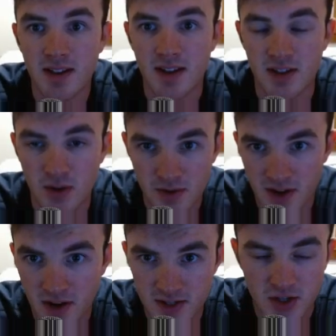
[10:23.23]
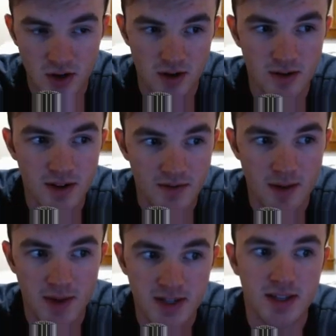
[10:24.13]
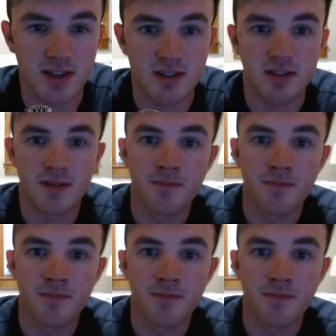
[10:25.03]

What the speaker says: that's already on the chart, if that makes sense.